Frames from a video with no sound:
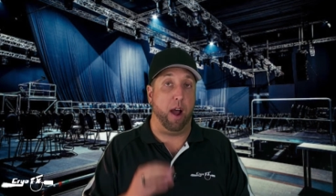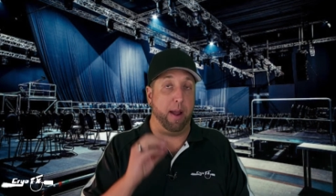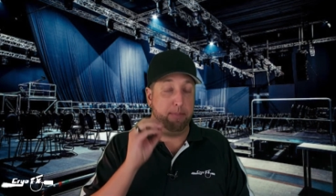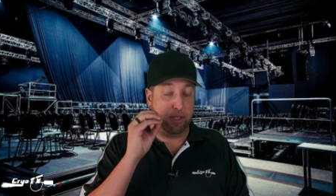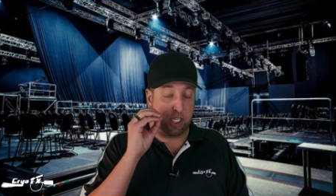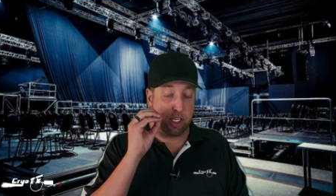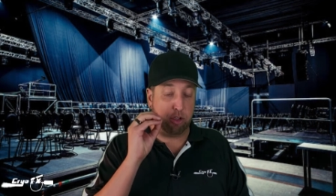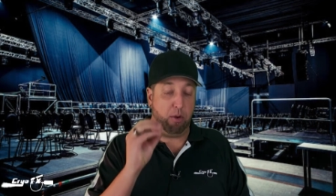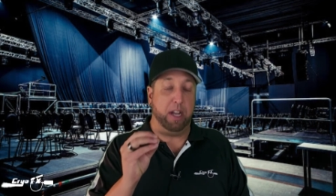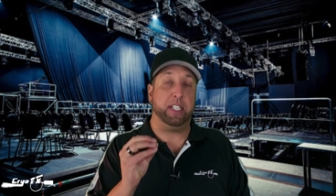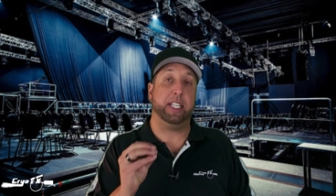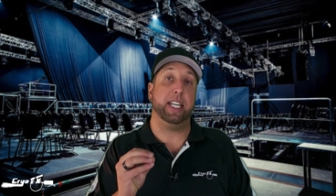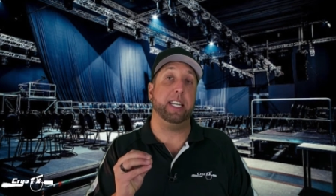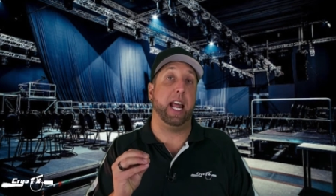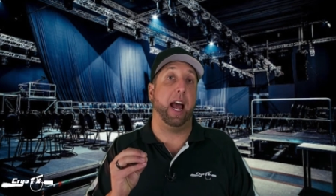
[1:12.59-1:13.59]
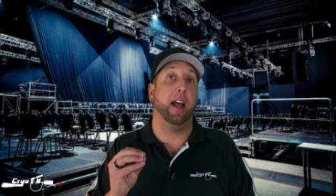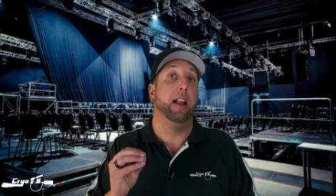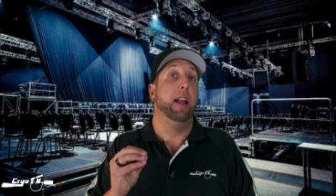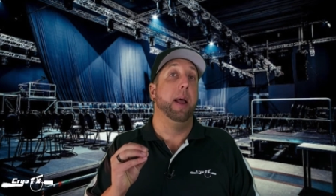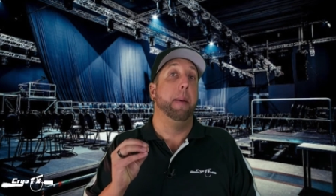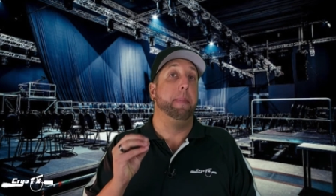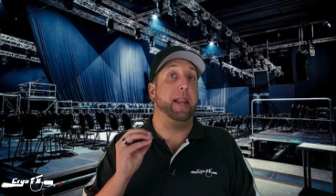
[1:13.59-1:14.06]
I'm stressing that
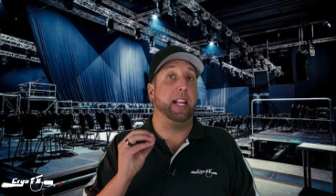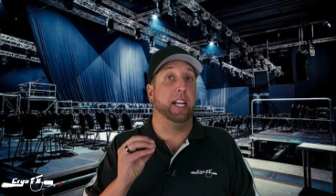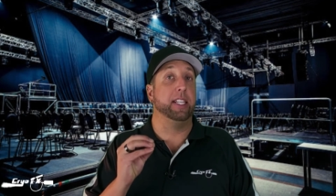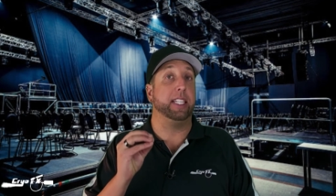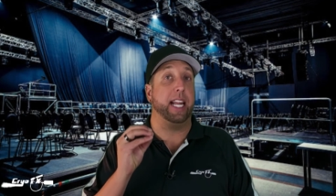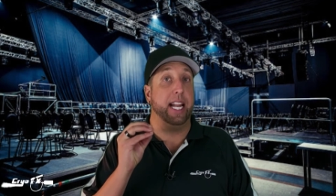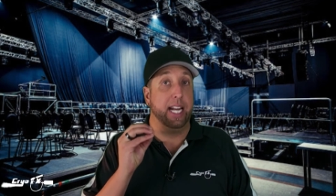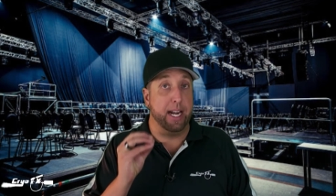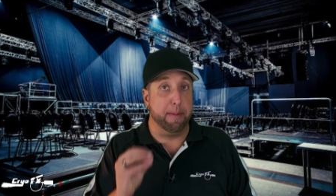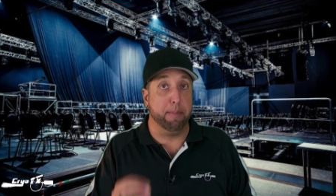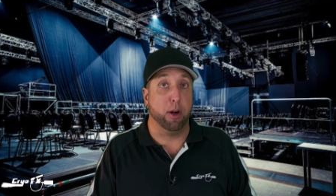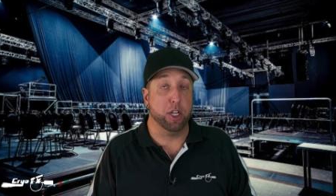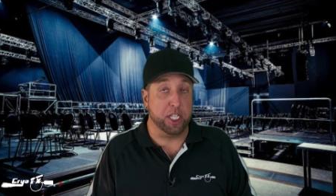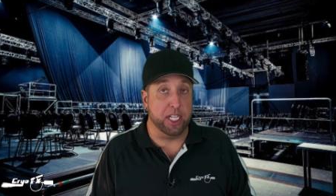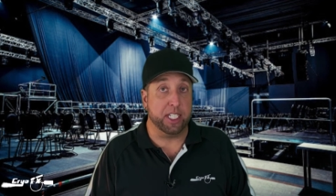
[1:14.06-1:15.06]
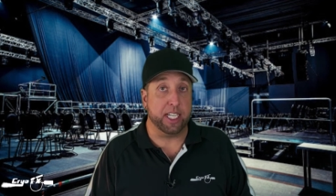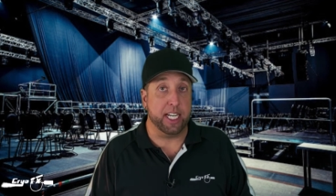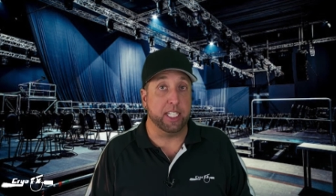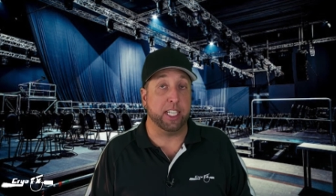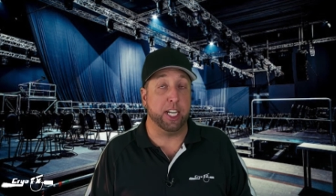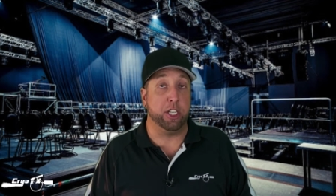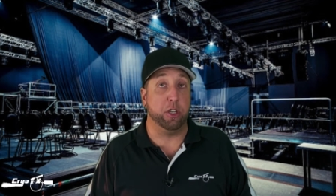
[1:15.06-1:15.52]
because in an emergency
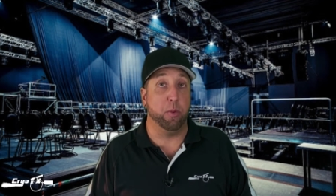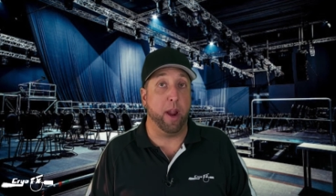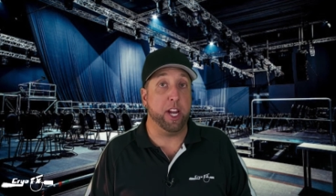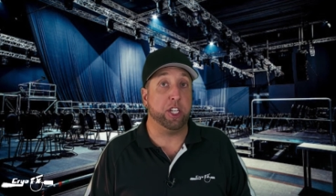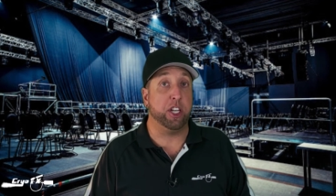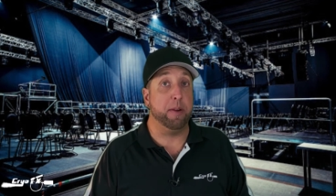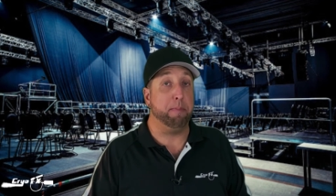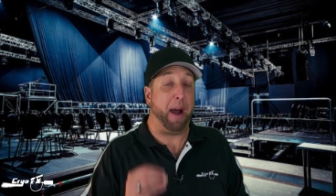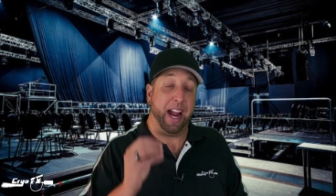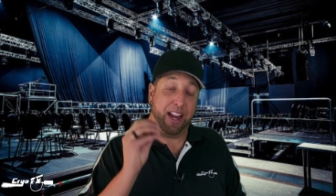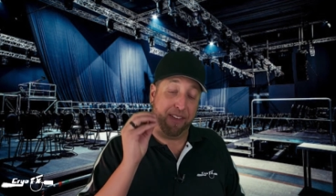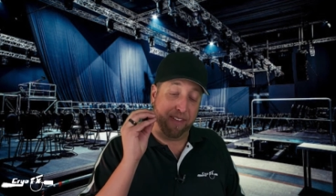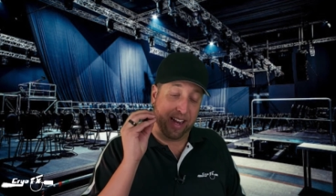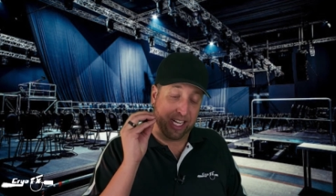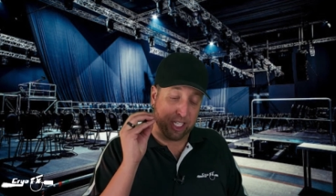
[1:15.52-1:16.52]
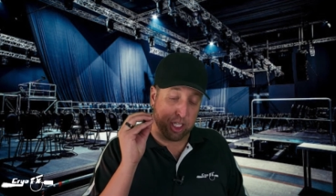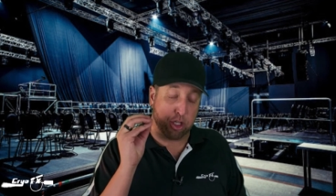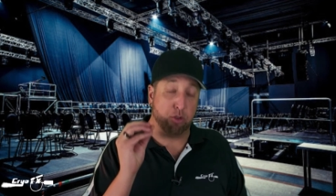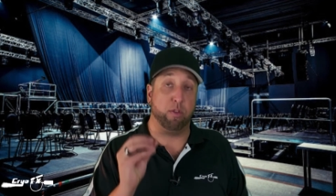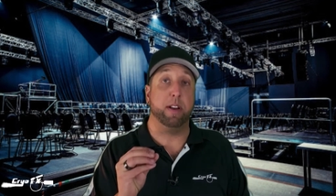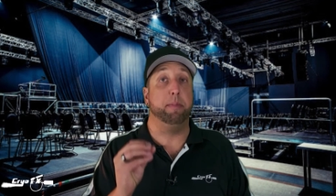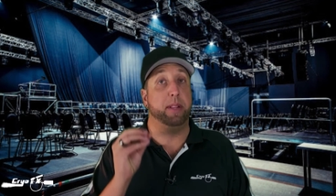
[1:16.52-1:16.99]
situation by an
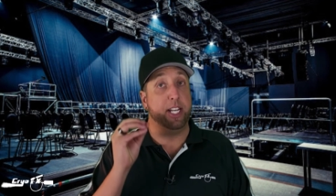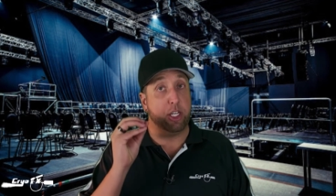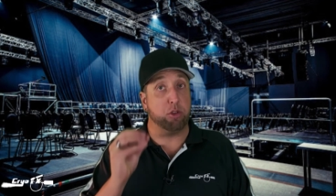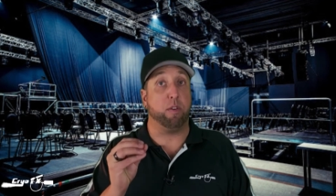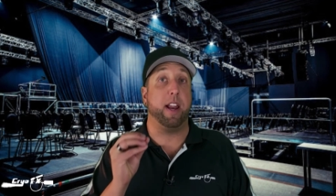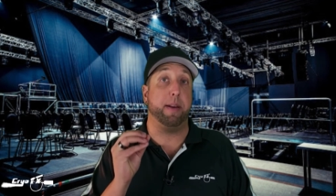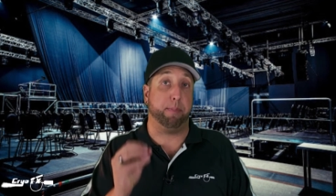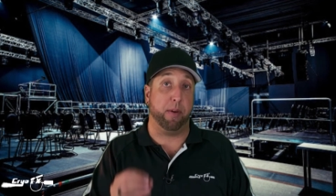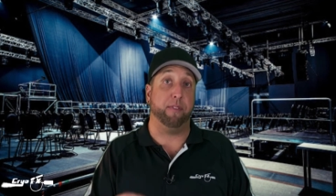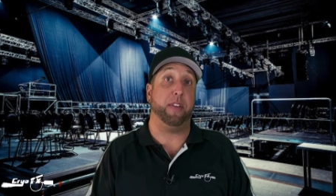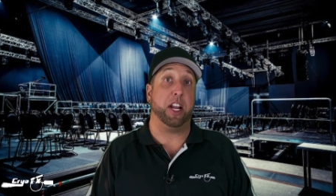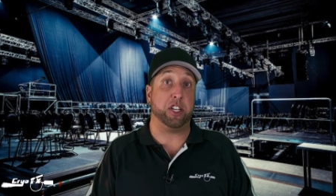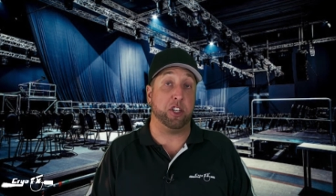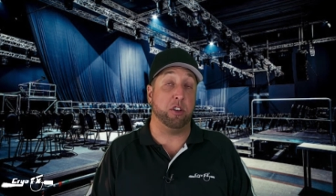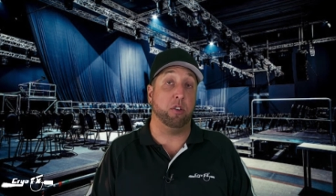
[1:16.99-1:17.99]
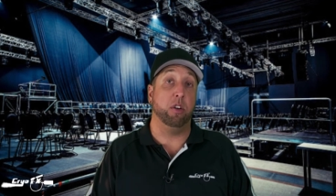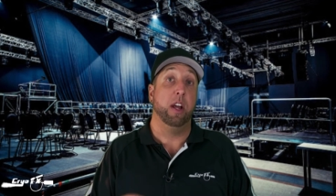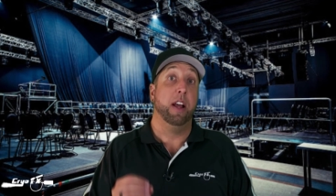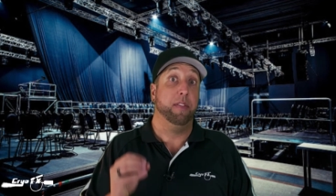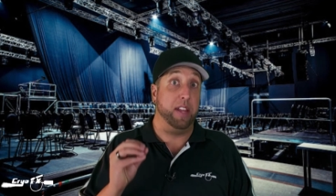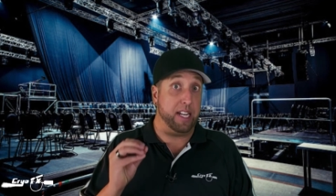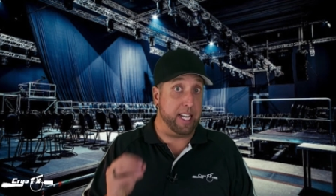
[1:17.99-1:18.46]
extremely trained professional
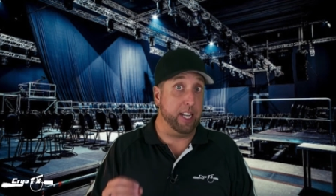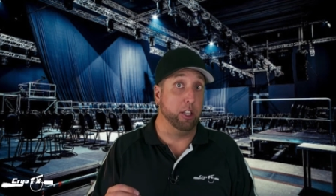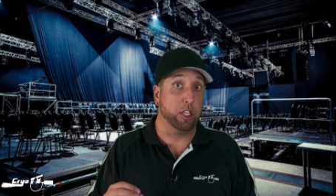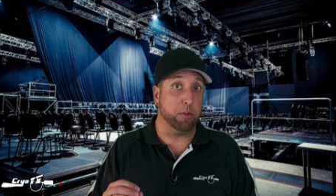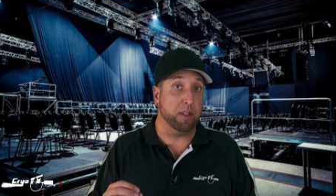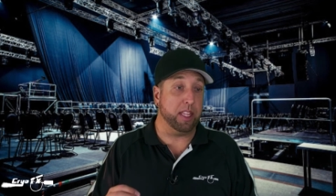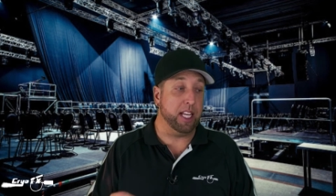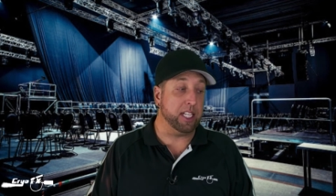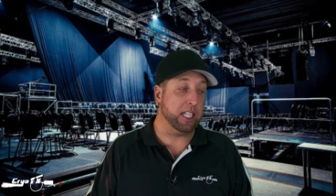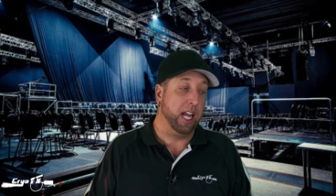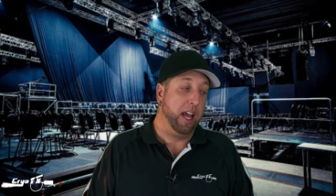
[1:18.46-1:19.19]
that deals with this,